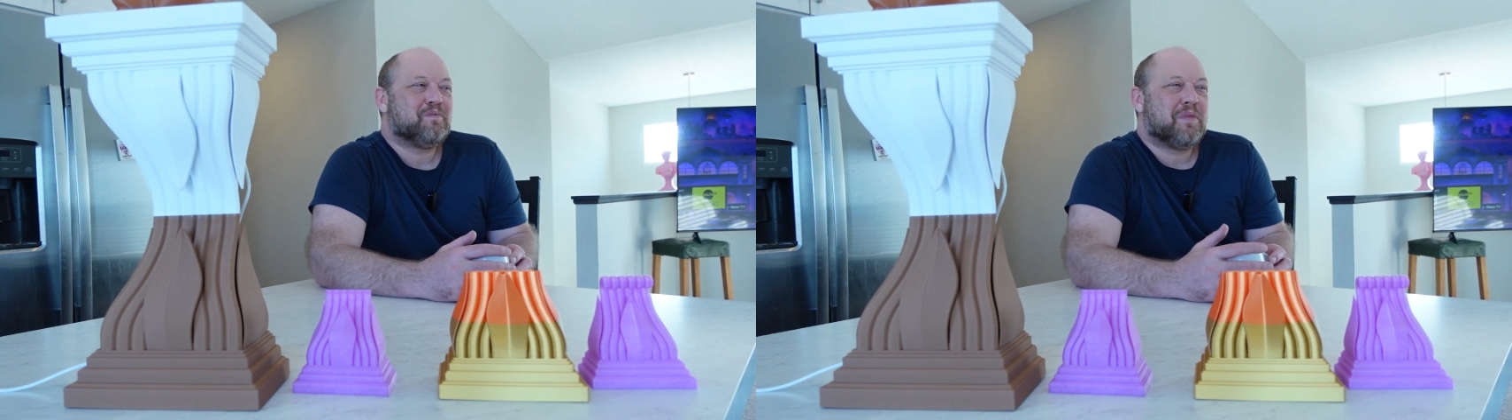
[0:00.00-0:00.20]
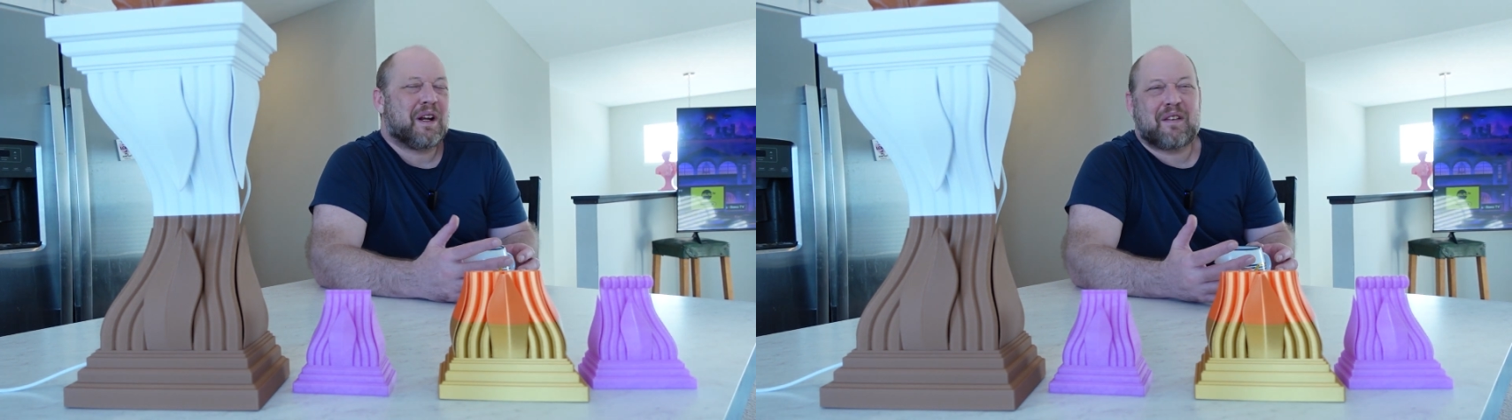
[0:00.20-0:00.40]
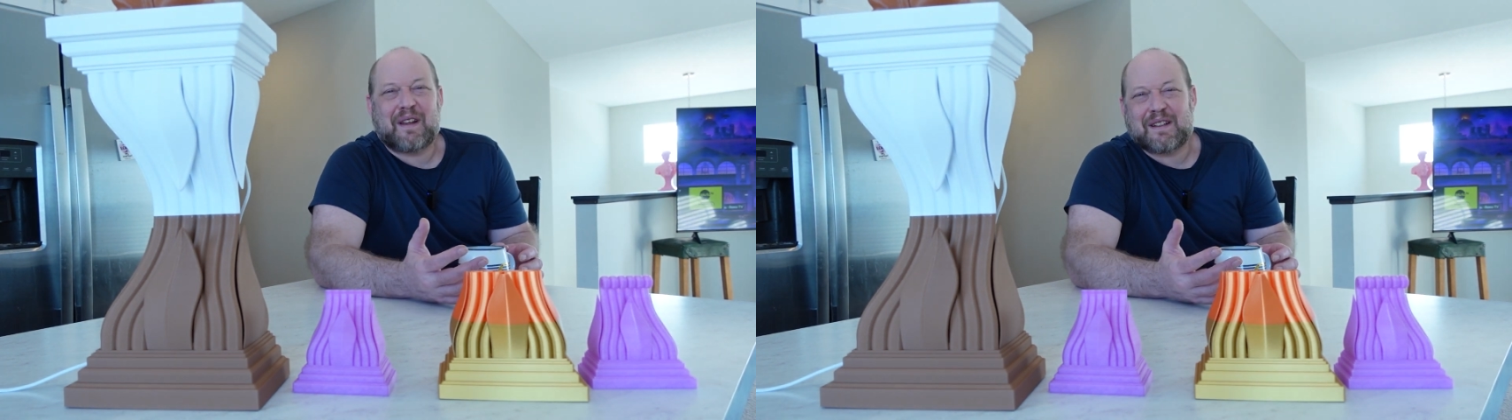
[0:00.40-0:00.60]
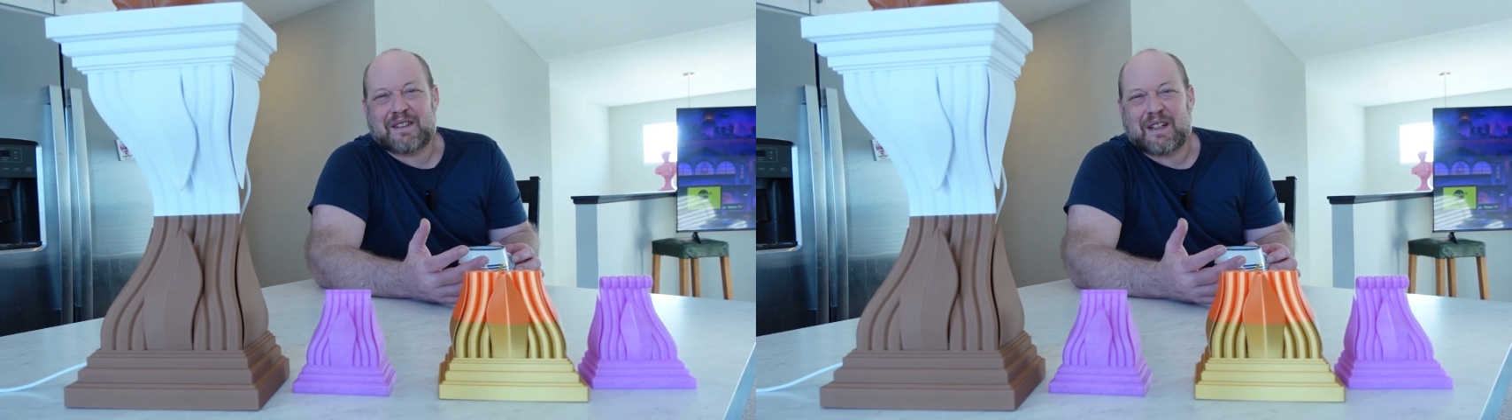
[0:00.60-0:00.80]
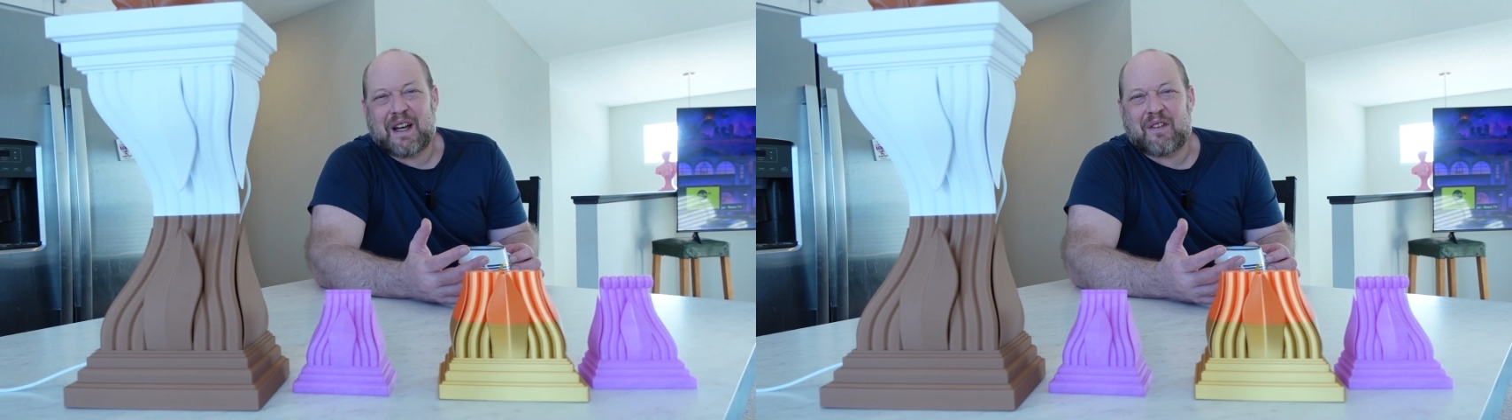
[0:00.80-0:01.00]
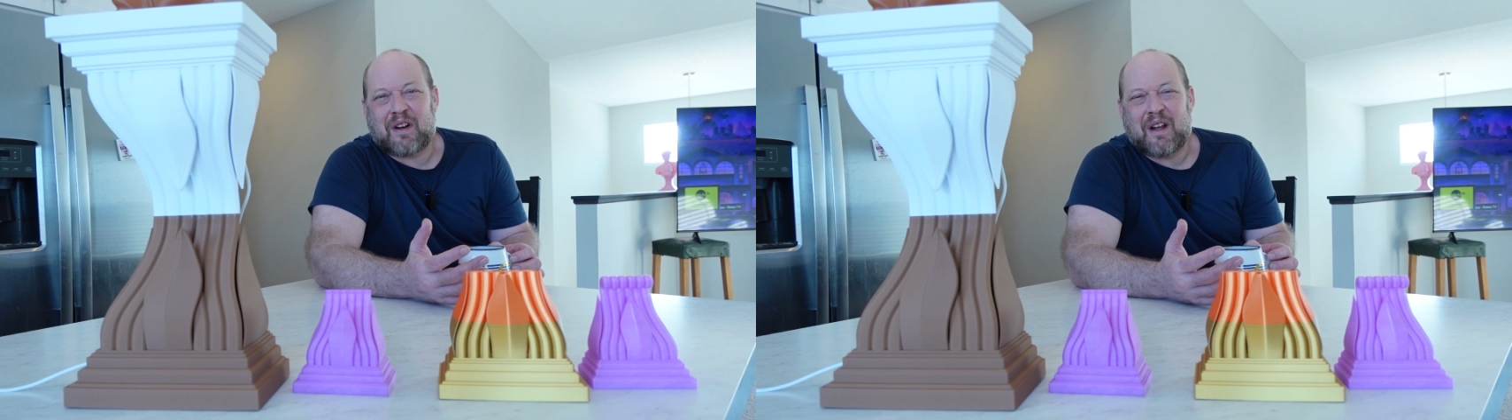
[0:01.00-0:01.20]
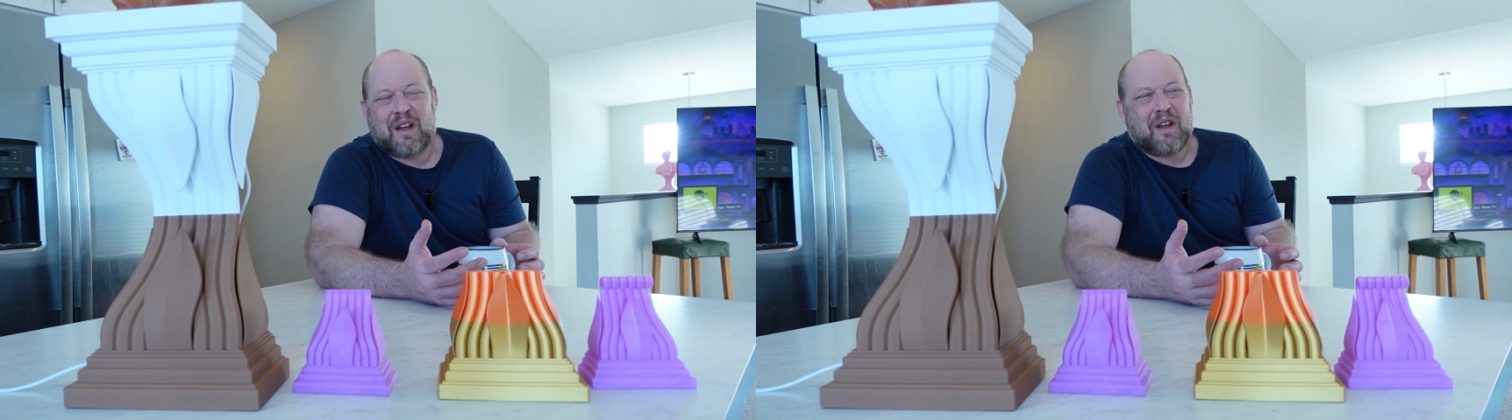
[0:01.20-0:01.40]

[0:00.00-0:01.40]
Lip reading: bringing things together.